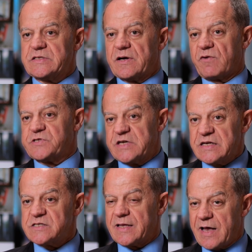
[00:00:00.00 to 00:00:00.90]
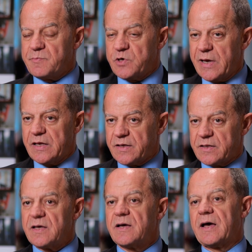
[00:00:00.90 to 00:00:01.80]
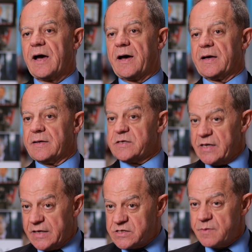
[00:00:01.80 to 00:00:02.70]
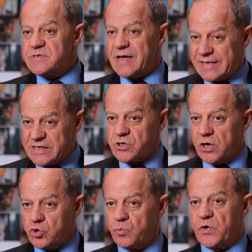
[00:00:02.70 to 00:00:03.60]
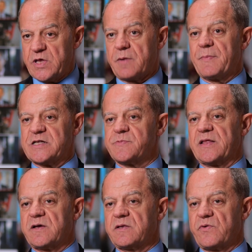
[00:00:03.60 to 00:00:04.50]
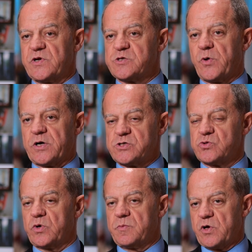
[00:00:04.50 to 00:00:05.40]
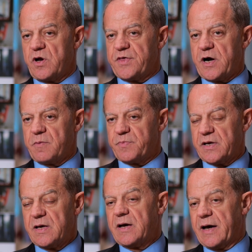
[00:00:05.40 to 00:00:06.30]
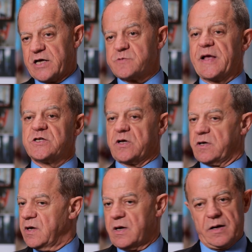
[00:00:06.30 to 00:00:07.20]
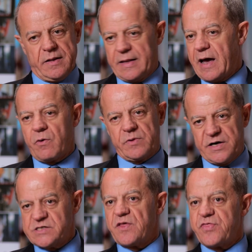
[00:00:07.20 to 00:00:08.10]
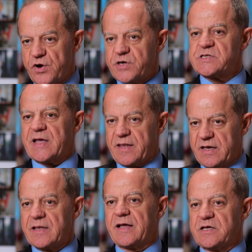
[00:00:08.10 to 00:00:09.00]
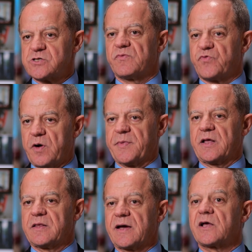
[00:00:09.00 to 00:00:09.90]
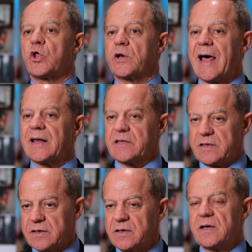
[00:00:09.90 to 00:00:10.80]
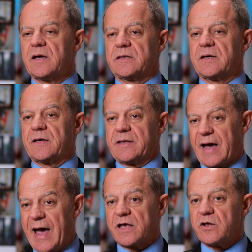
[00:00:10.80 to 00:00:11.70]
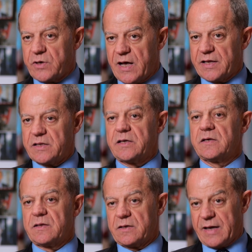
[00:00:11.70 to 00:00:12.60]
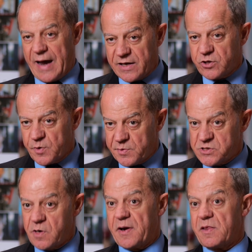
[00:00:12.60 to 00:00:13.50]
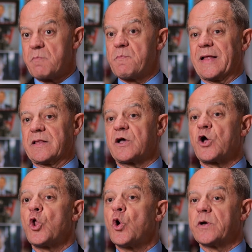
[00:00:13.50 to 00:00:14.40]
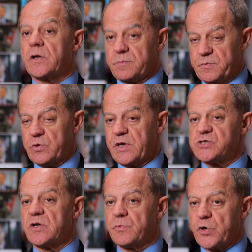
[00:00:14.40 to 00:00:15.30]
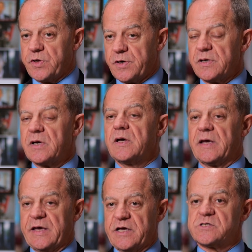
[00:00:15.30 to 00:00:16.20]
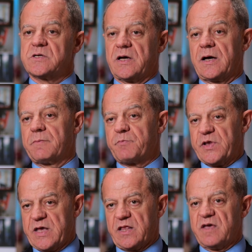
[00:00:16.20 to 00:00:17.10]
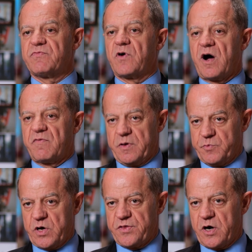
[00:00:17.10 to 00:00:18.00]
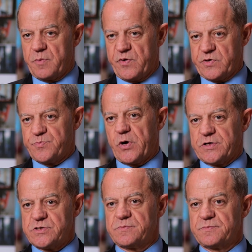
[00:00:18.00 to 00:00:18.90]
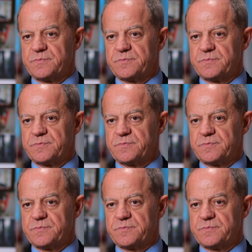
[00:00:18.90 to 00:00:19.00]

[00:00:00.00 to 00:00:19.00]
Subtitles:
of genes that are mutated, it seems that this is going to predict much better the response to immunotherapy. And as mentioned, now there is a third study that is confirming the clonality, the high clonality, the high tumor mutational burden, but clonal mutational burden is predictive of immunotherapy response.